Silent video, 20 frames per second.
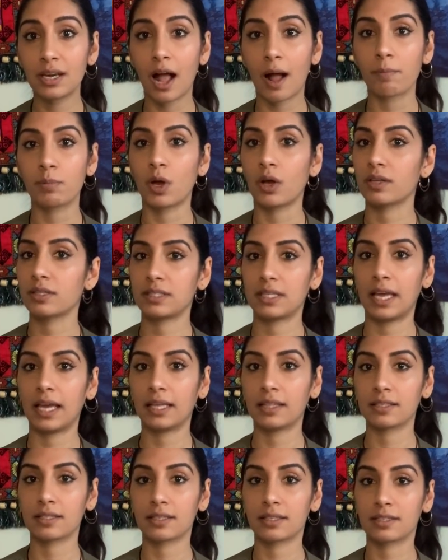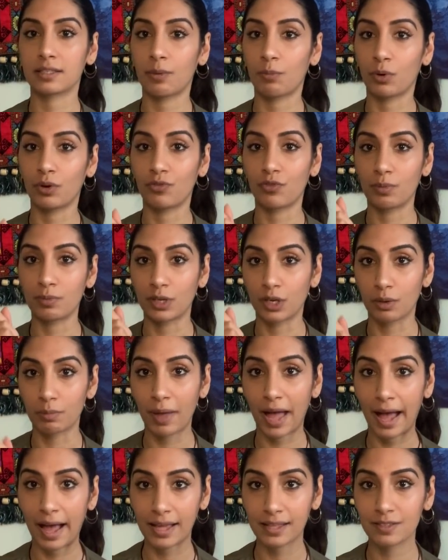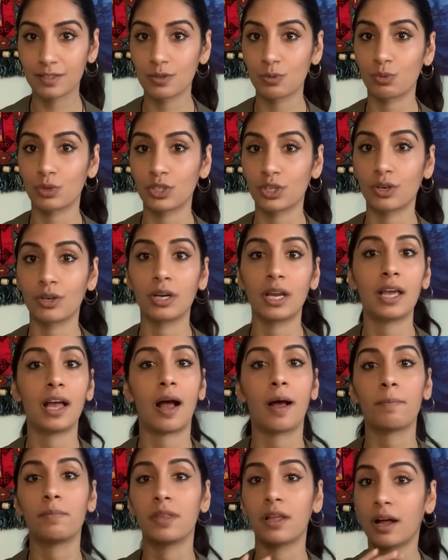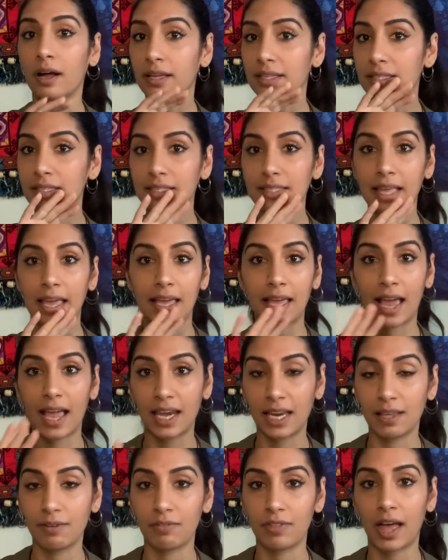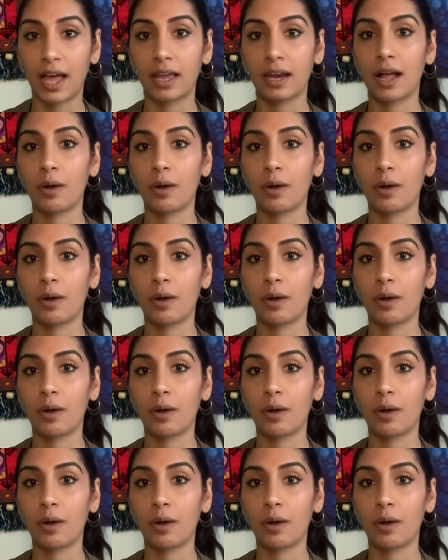I'm not saying this is someone from your past returning. I'm not saying any of that.